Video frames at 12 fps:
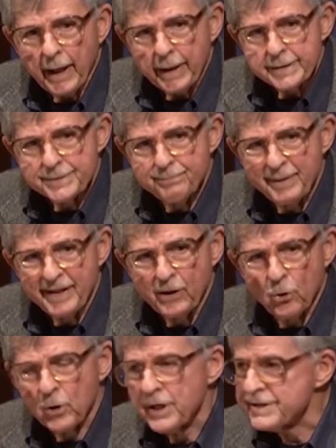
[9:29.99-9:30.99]
spinning
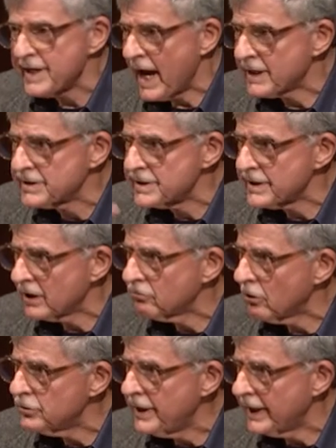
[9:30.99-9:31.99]
on its axis and
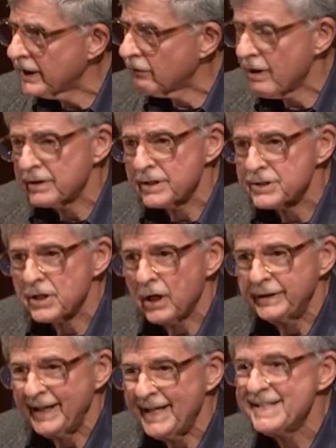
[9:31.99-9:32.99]
rotating around the
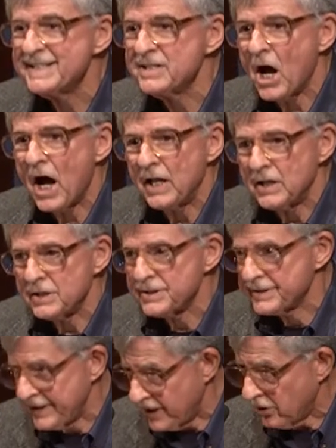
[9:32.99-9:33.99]
sun, it's not
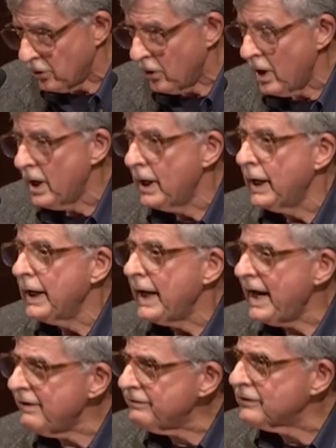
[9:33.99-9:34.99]
still.
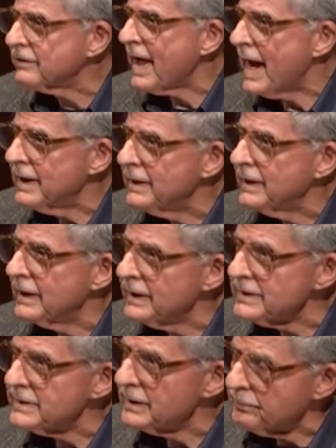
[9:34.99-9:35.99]
After that,
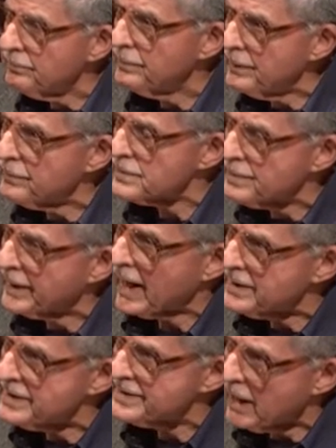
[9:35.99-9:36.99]
people
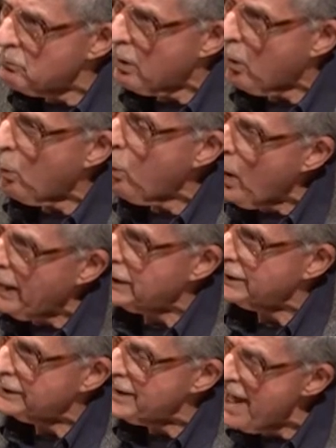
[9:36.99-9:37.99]
began to say, well, what
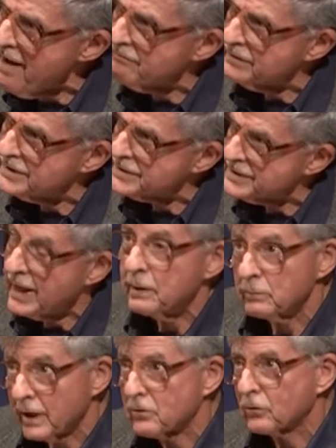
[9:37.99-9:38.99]
in heaven's name,
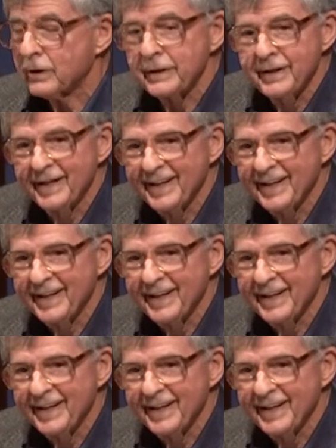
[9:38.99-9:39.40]
literally,